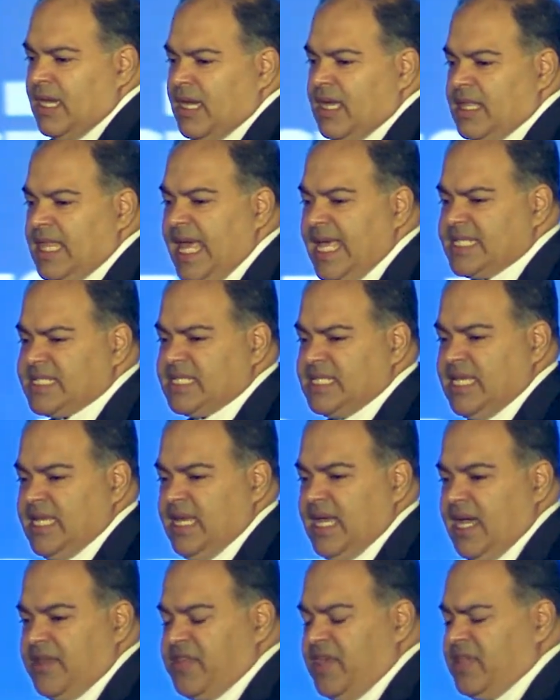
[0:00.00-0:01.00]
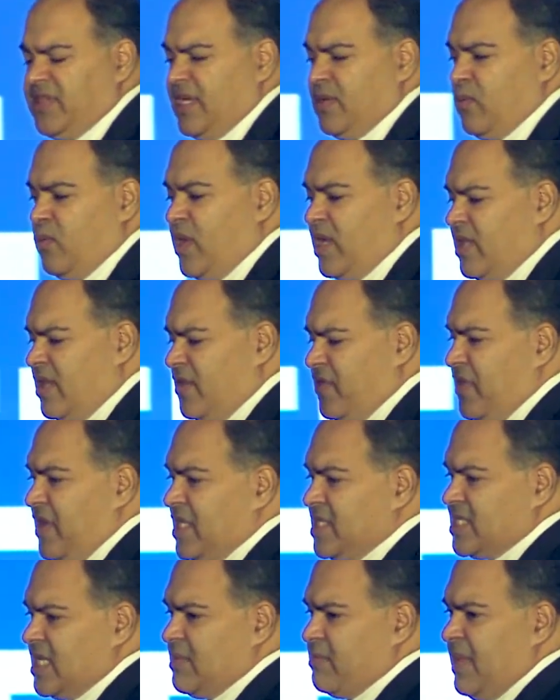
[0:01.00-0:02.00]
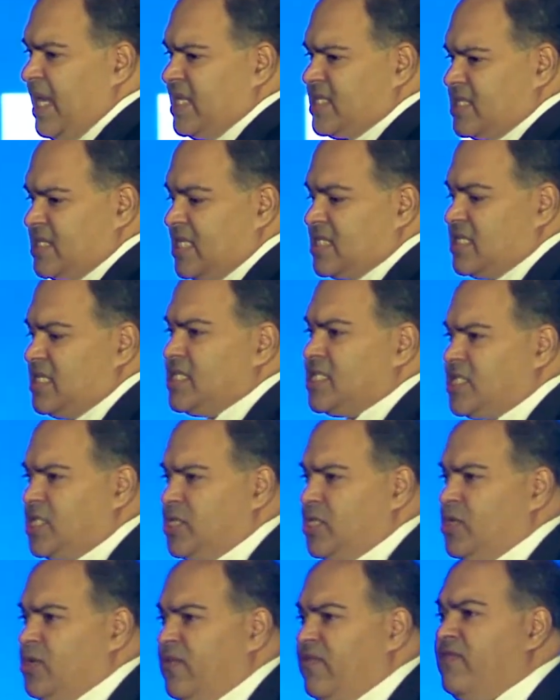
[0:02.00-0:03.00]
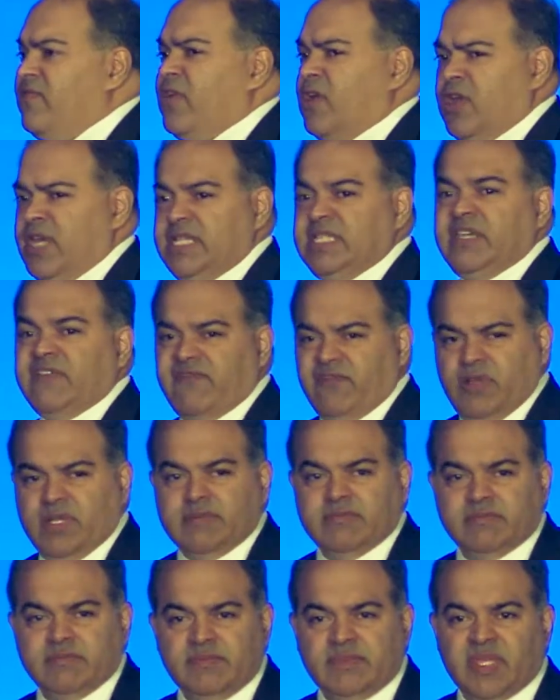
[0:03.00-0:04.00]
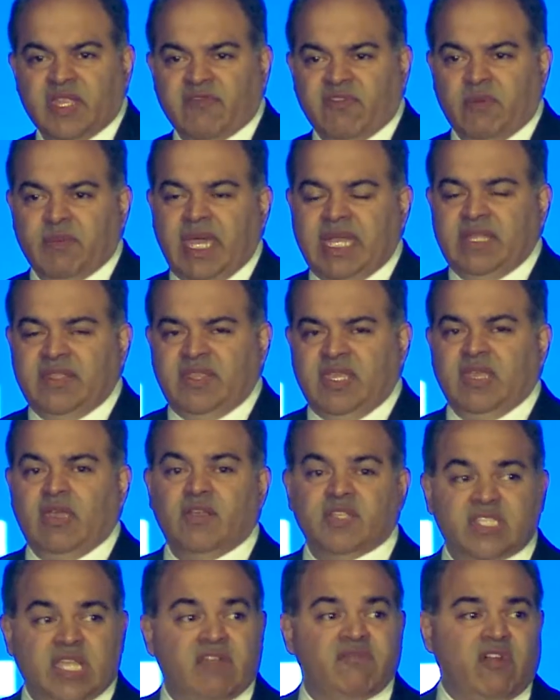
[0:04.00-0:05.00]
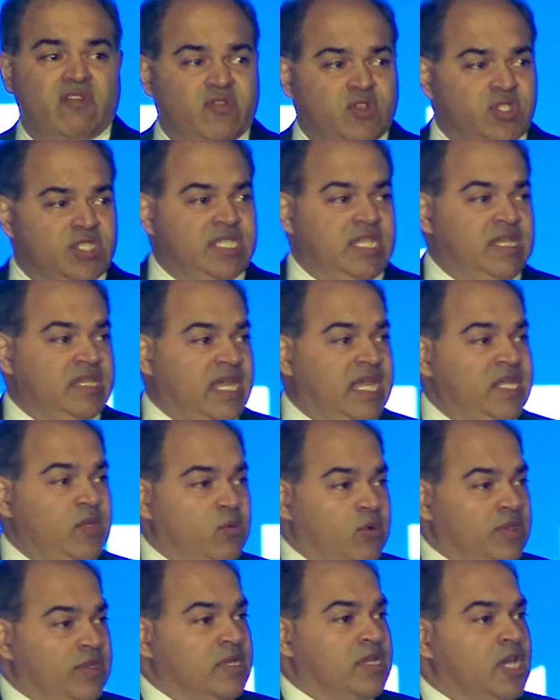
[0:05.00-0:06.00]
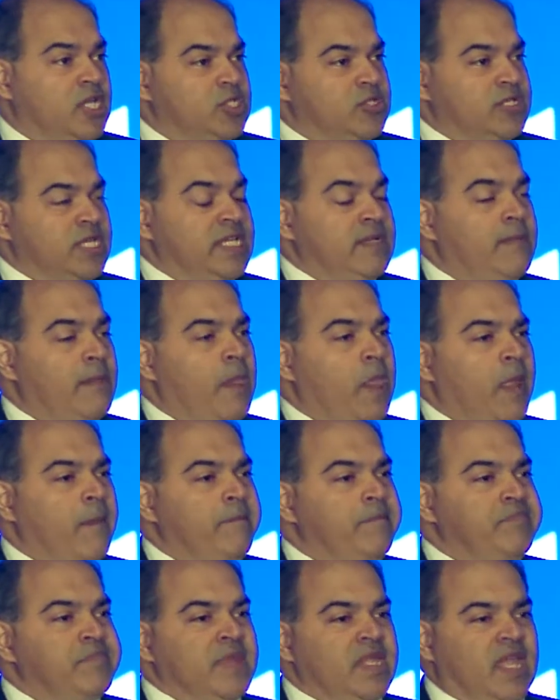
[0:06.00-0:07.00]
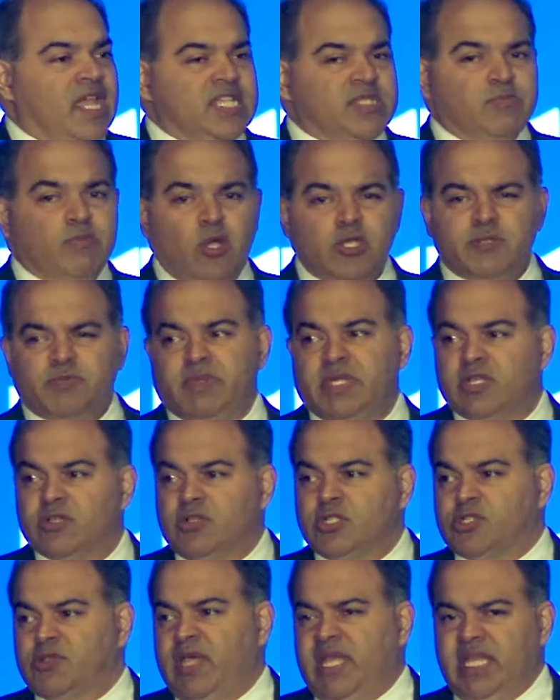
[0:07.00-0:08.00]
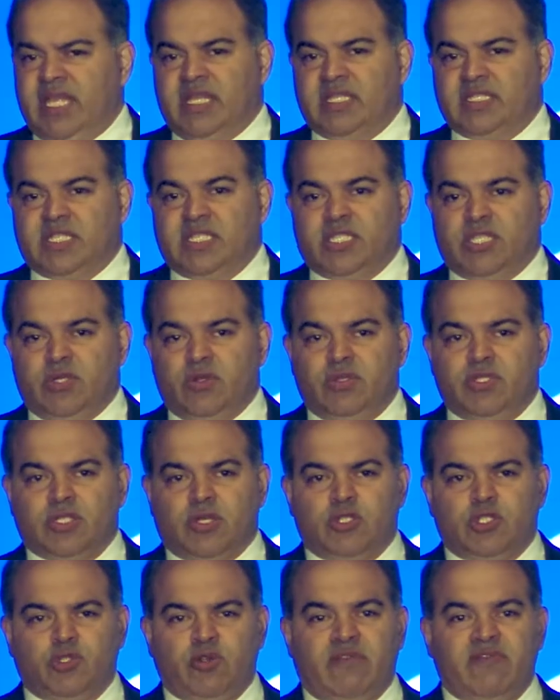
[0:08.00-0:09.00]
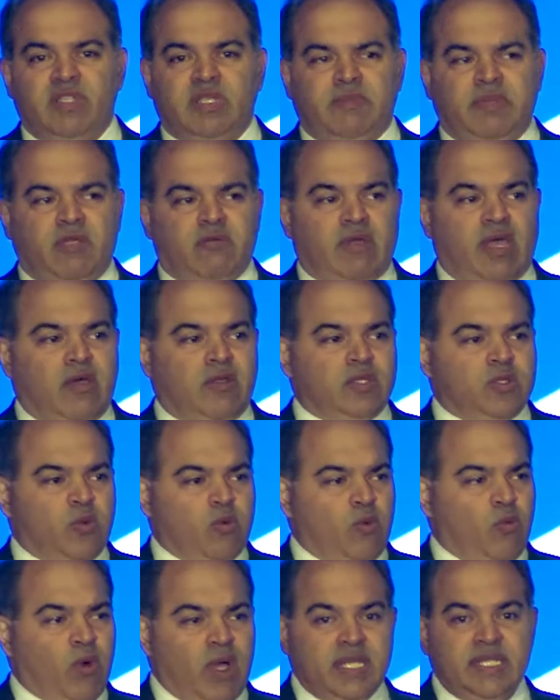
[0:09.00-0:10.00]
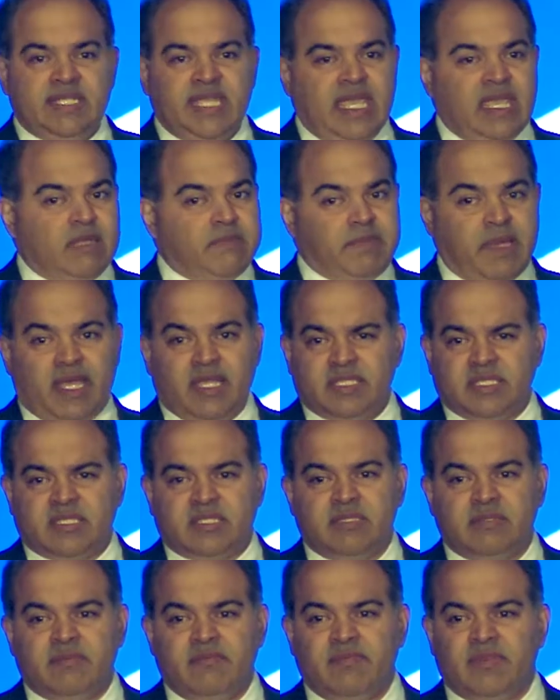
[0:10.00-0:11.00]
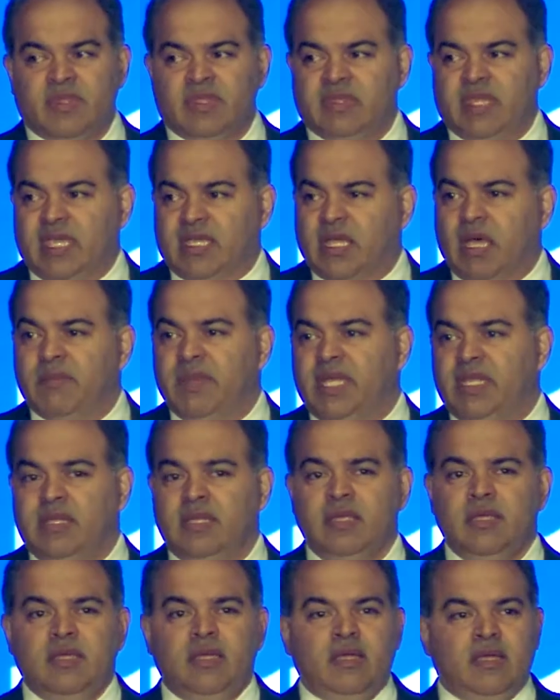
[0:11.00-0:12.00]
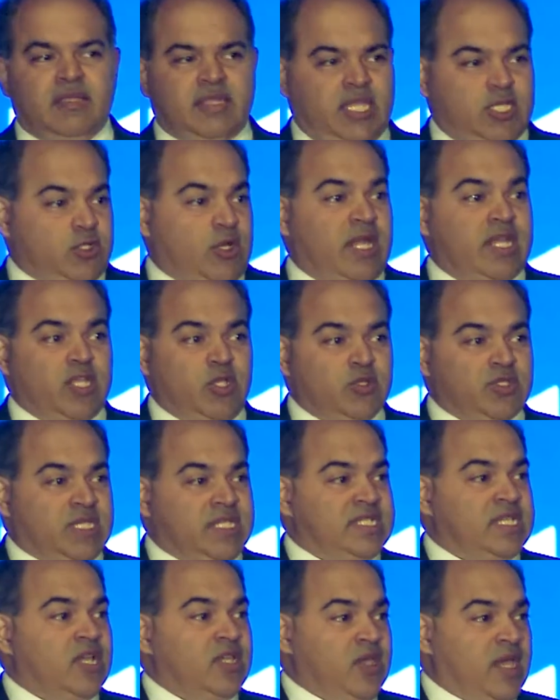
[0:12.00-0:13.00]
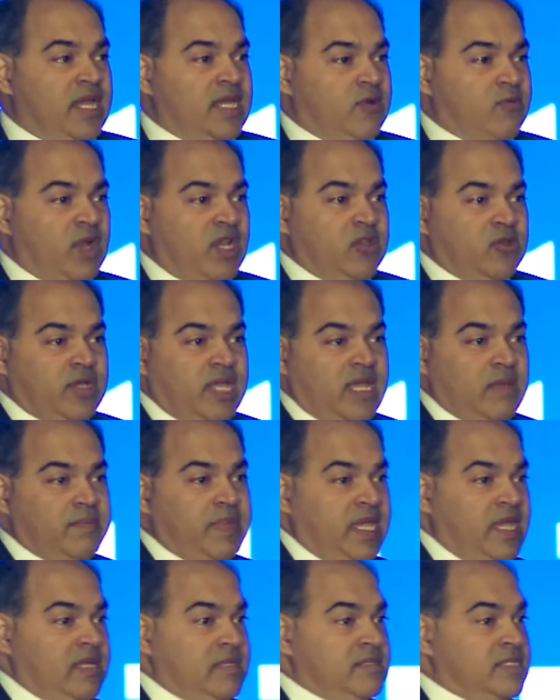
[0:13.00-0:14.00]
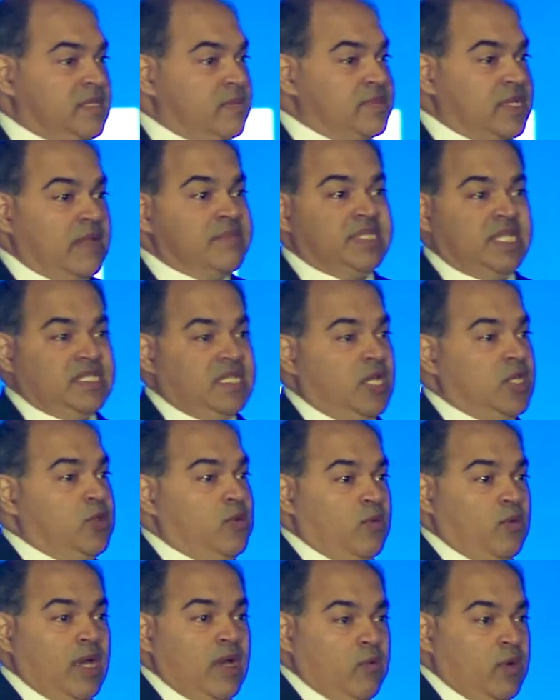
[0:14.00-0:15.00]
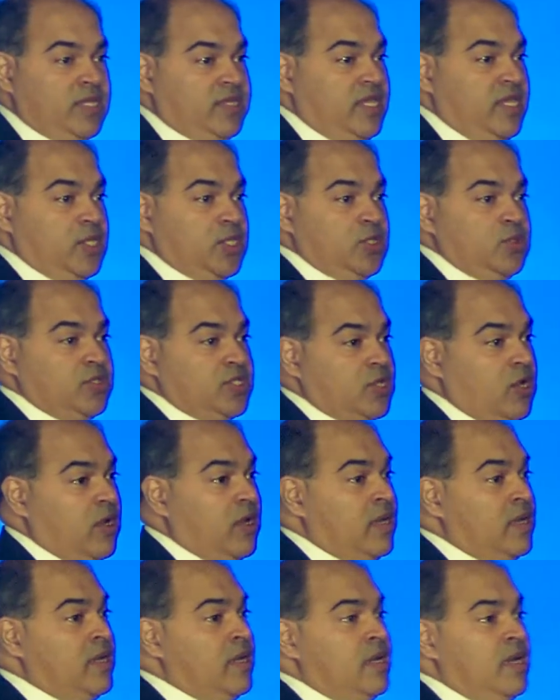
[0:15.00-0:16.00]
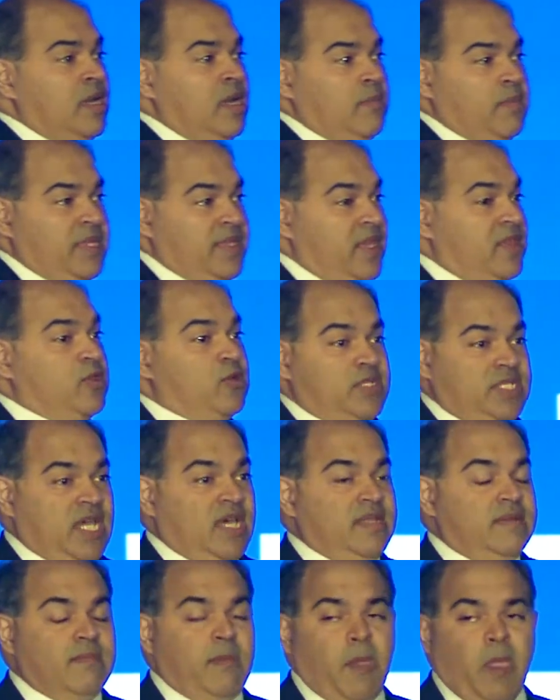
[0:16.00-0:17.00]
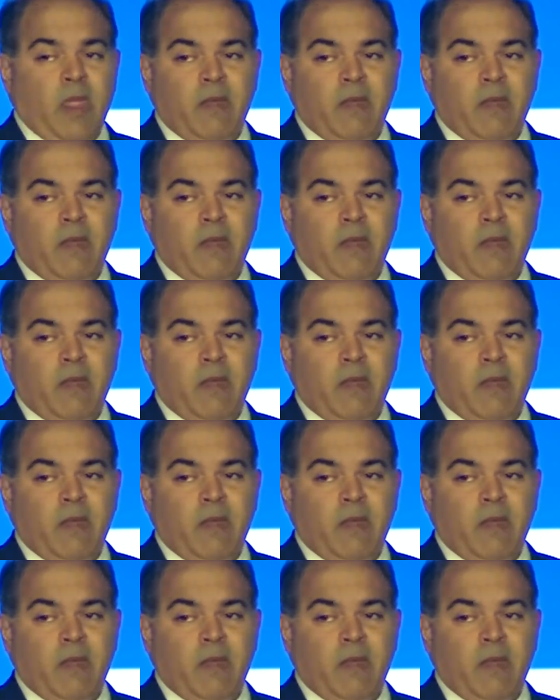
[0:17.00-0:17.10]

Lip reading: Lastly, I think that one of the things that makes this institute very different from anything else I've ever seen anywhere in the country is most political training institutes are driven to be around one day at best. They come in, they try to usually tell you how to run your campaign. Sometimes they tell you what the issues are, but then they're done.